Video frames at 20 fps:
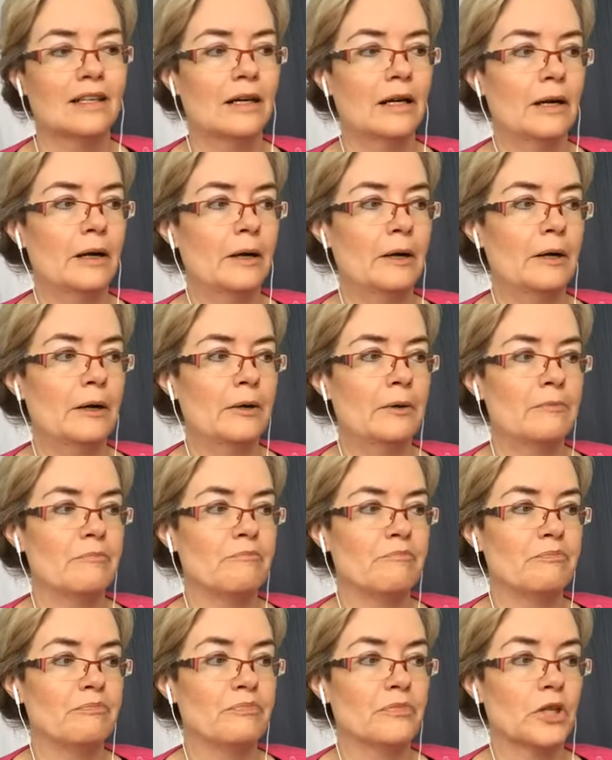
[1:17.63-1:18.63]

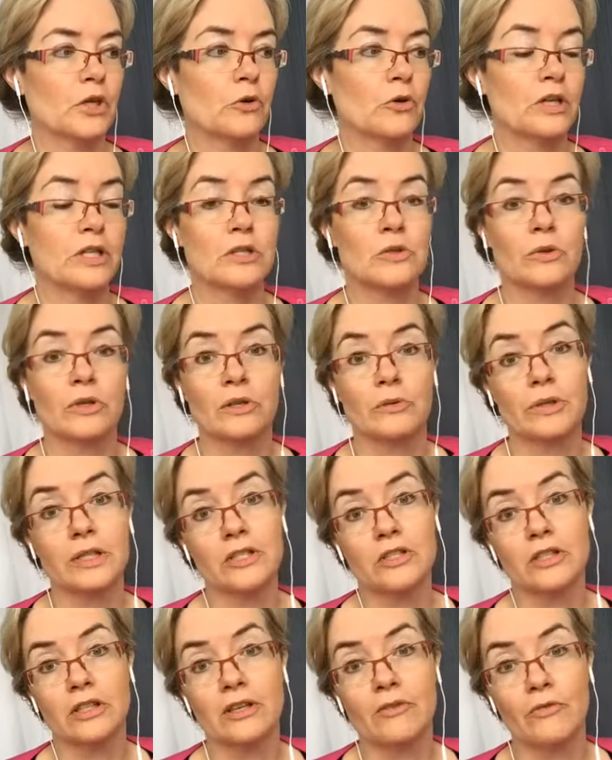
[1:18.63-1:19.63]
The greens were
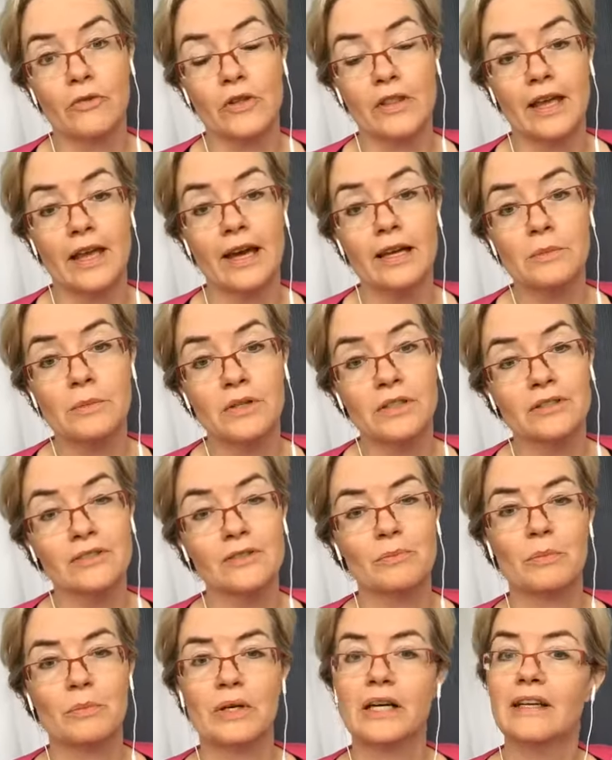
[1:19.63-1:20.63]
originally for the animals,
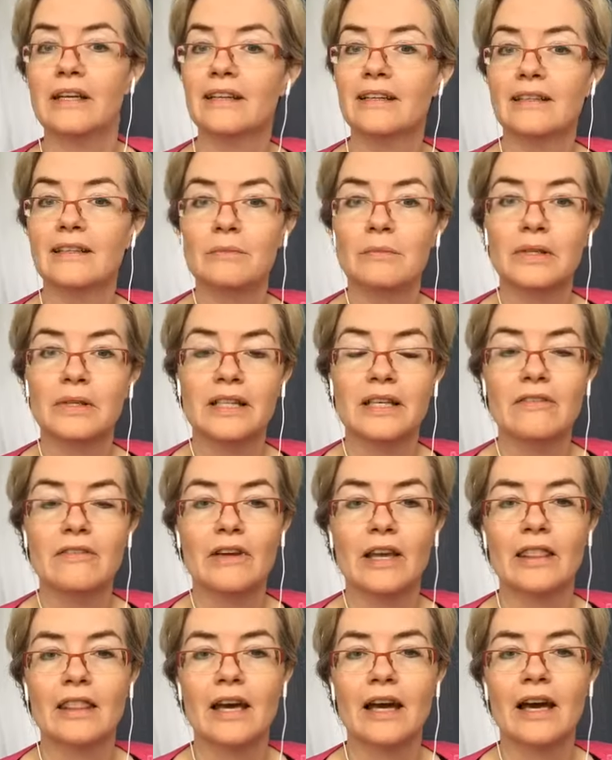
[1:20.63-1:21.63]
but
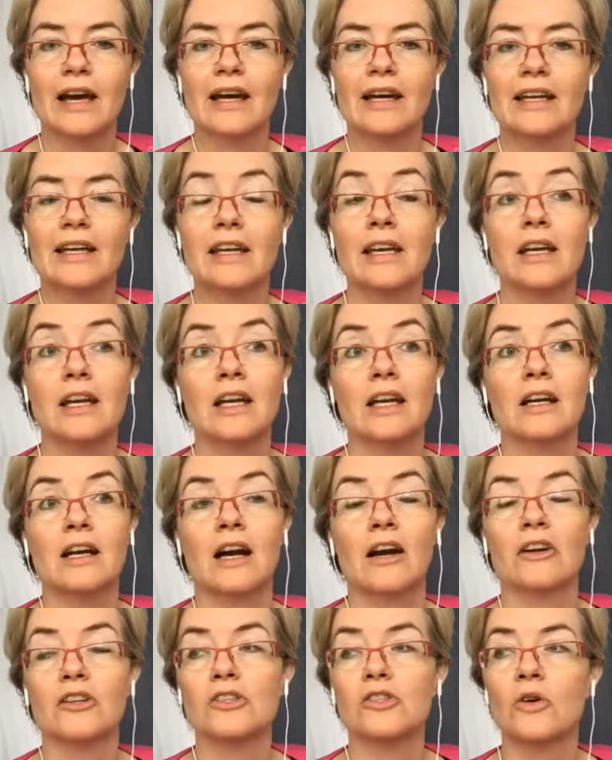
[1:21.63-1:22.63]
believing that
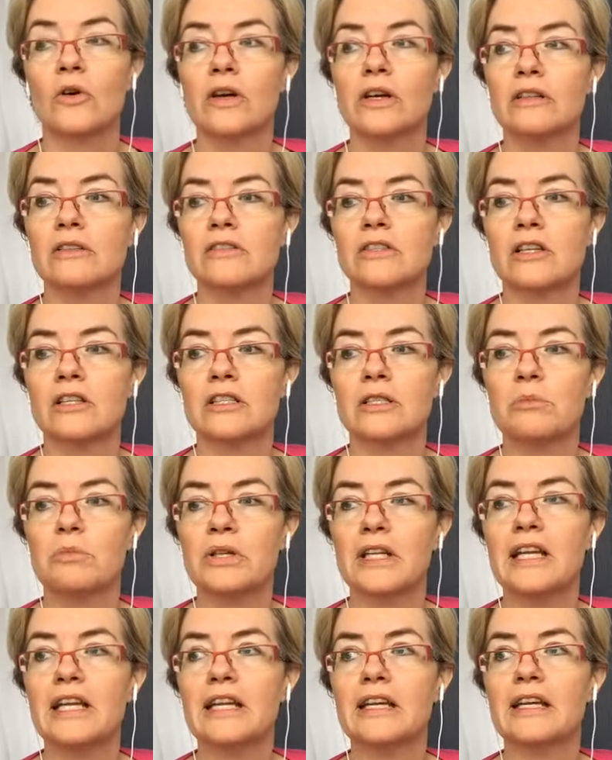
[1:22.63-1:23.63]
our soils are
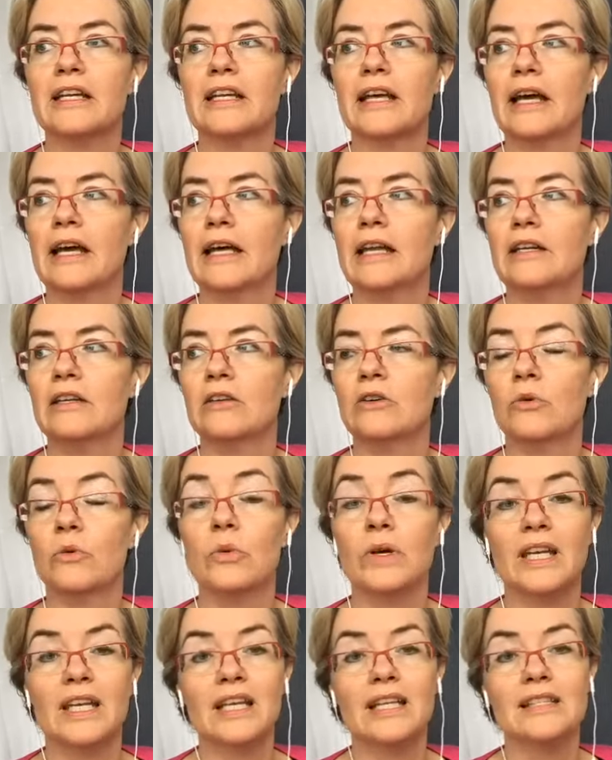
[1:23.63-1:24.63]
depleted and
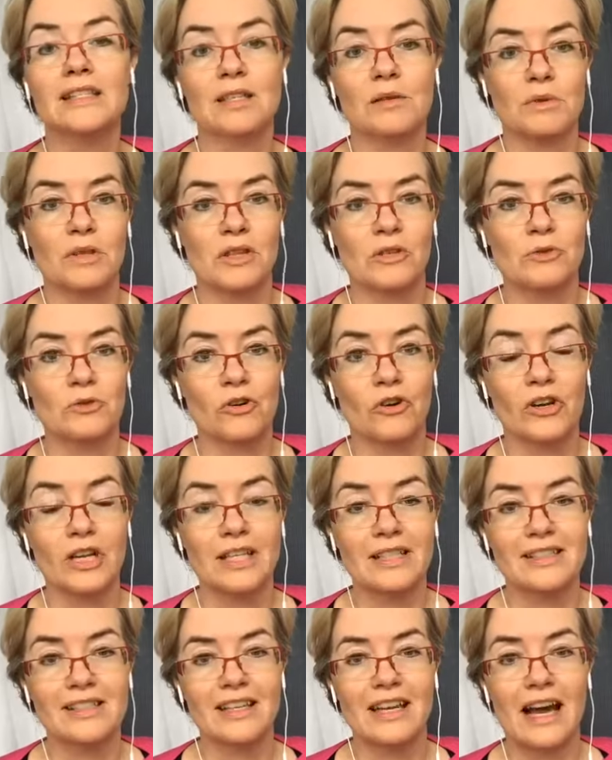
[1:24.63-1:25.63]
we need some of those
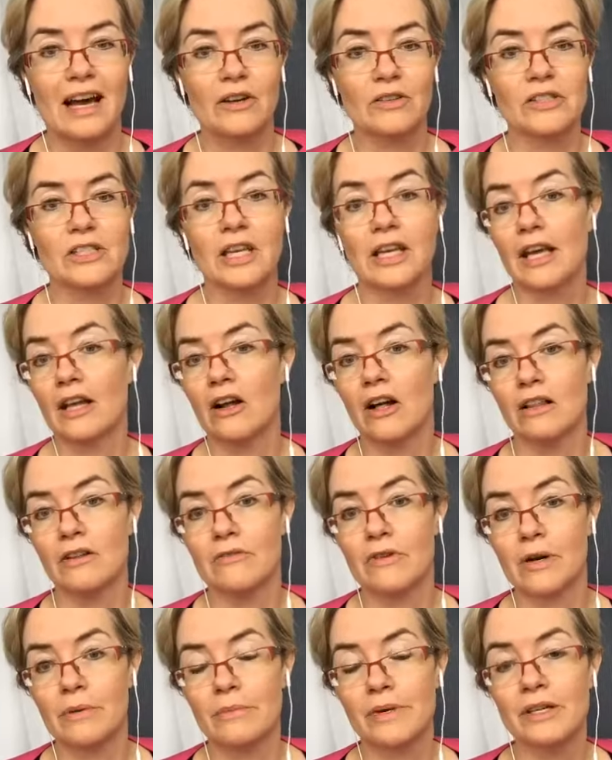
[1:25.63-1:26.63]
greens now to get all of
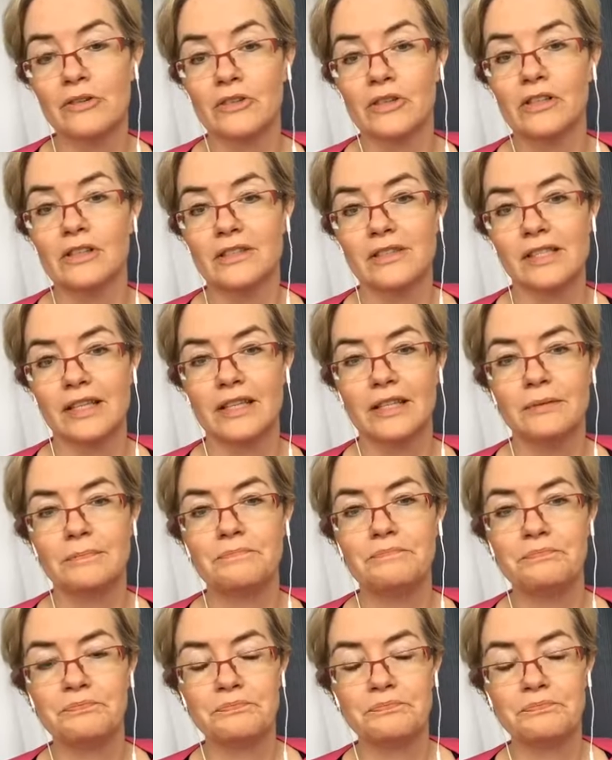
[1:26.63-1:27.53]
our minerals in.